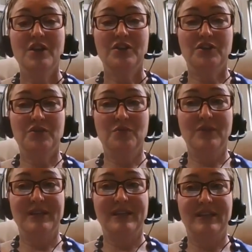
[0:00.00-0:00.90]
you
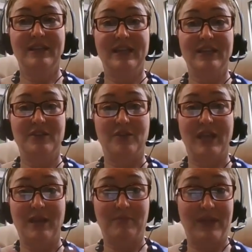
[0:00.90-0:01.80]
would get your
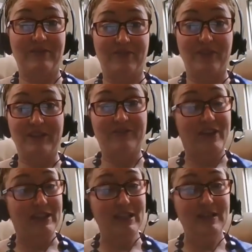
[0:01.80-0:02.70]
campaign fully
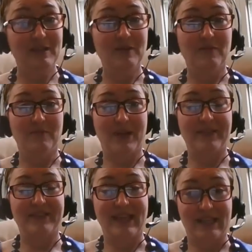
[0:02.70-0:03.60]
funded by
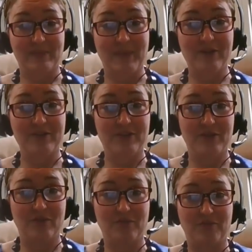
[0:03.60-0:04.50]
the taxpayers
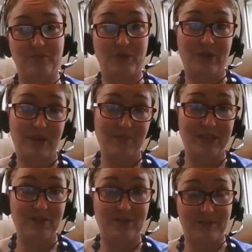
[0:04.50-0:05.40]
who donate
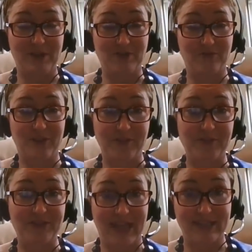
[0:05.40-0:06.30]
money to a special fund on
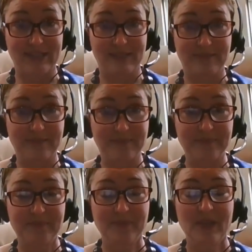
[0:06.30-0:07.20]
their taxes.
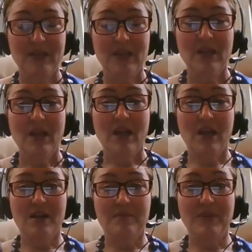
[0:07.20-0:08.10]

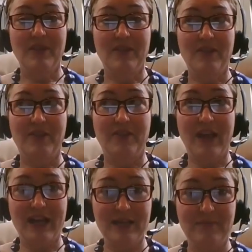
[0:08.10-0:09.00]

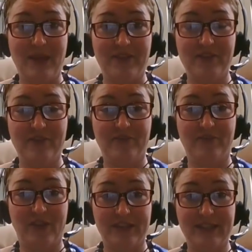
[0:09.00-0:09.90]
That method of
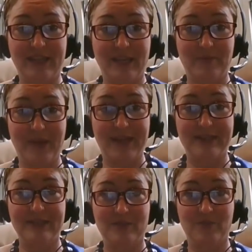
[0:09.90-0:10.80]
funding
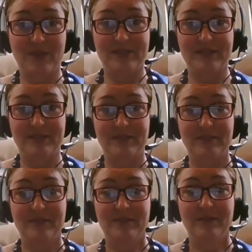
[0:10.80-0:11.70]
campaigns was
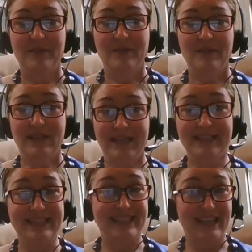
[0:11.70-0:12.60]
kind of
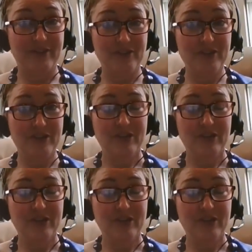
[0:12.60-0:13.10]
the standard